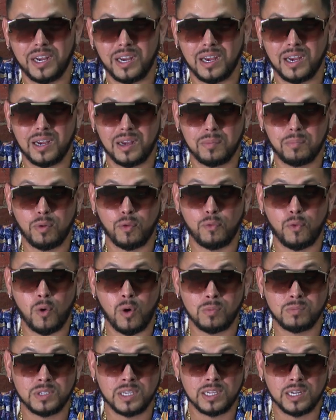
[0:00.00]
Uh, mm.
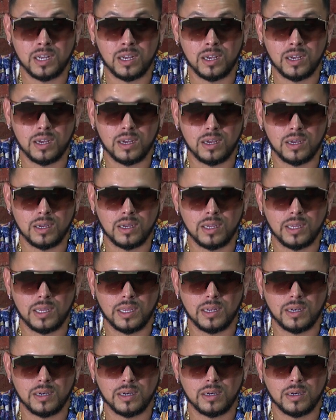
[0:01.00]
performed in, a,
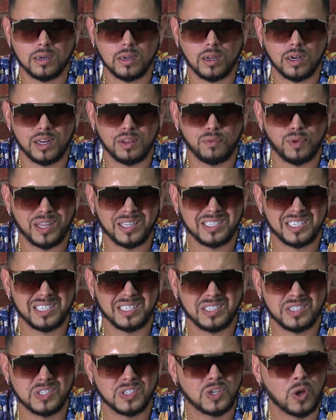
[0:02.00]
in an event
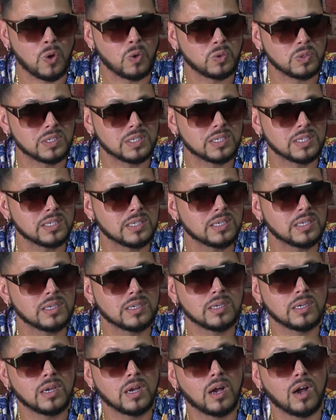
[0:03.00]
in South
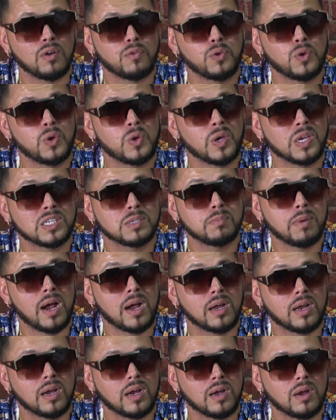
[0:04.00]
a few years
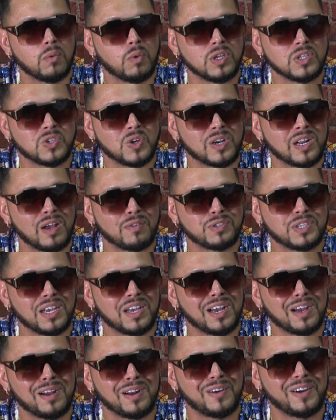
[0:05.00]
back uh, went on
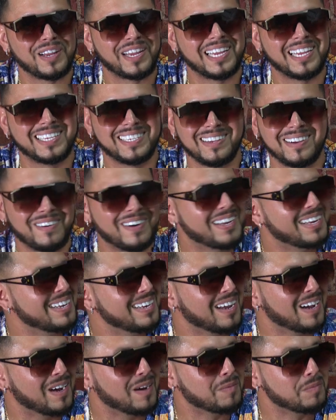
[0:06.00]
after Ricky
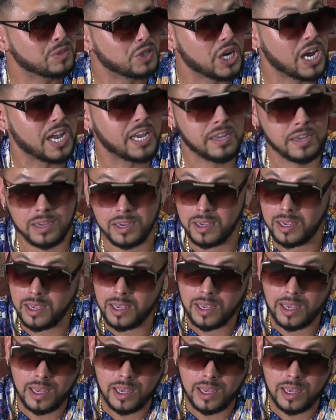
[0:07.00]
Ricky um, Jai, mm-hmm.